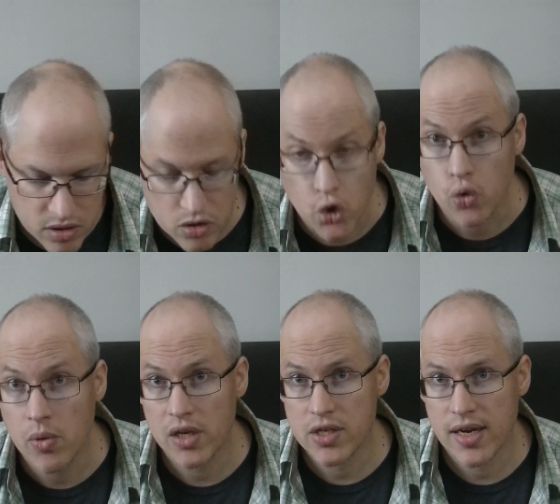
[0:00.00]
too
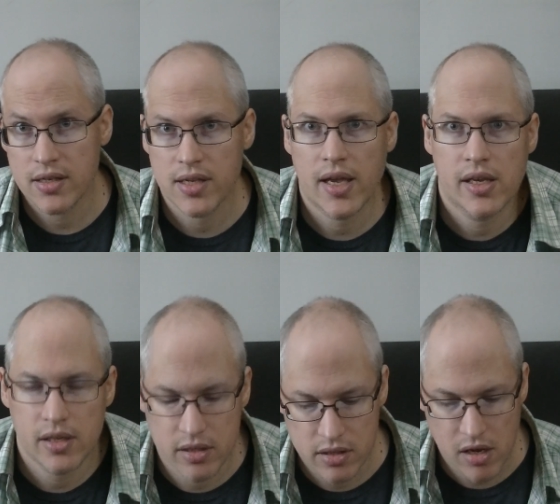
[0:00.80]
much
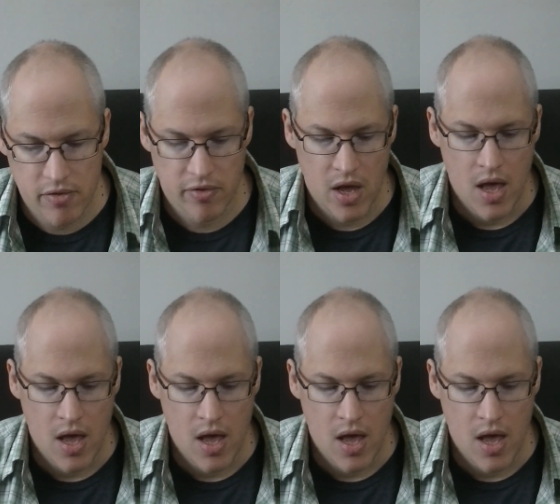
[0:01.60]
anxiety stuff.